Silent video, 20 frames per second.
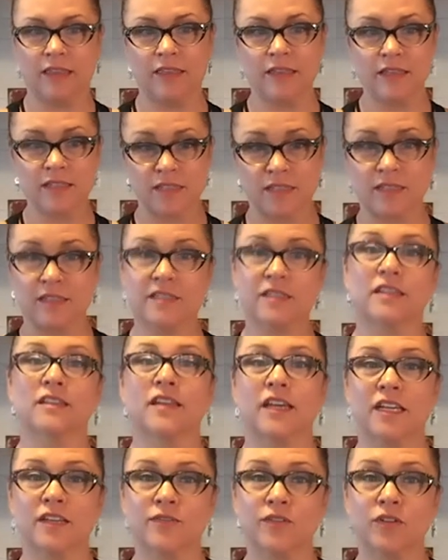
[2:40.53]
and this is
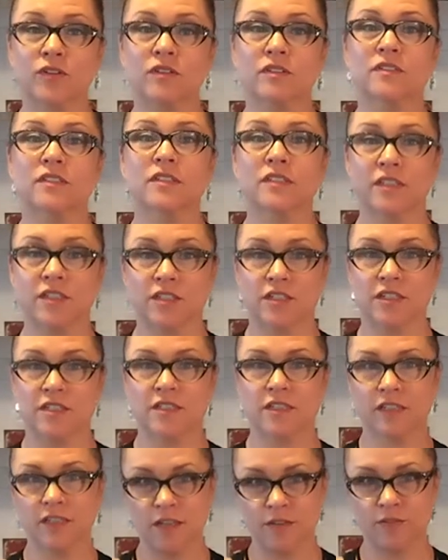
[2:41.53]
Delightful, Delicious,
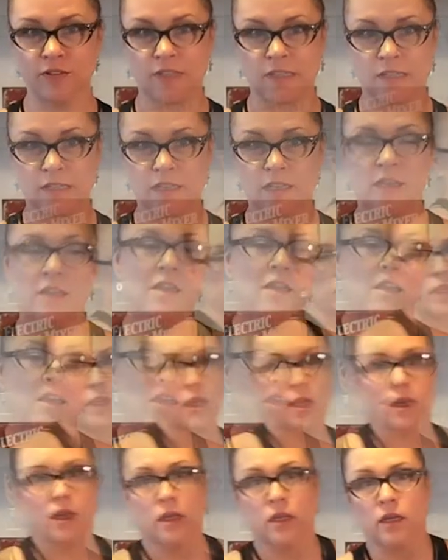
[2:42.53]
Delovely.
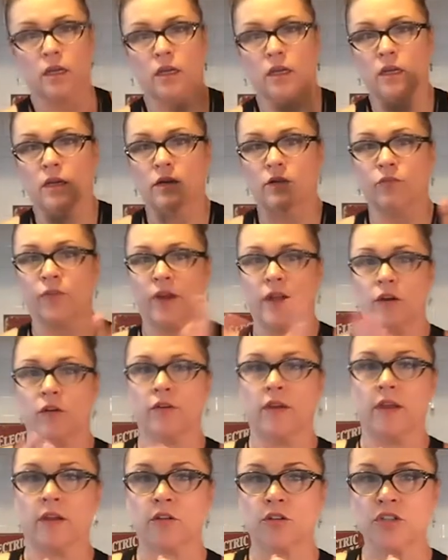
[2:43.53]

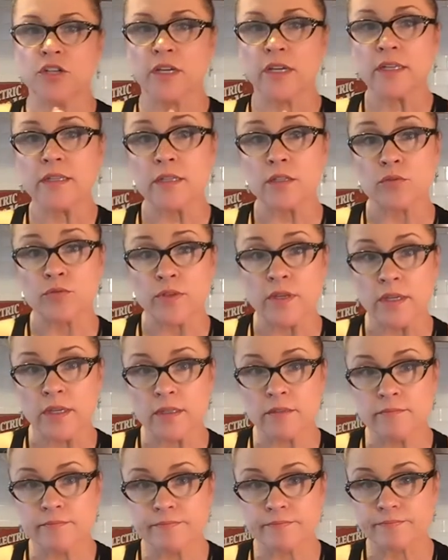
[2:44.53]
Firecracker chicken is
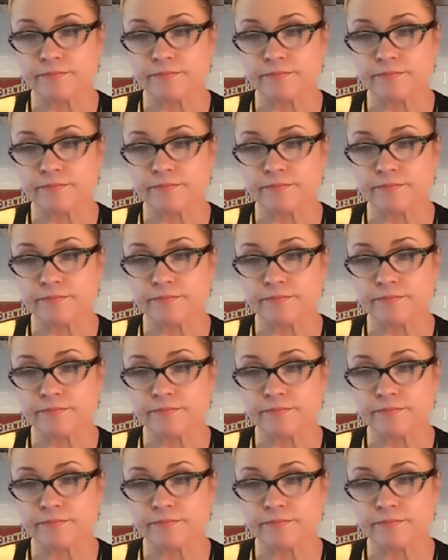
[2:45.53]
vegan.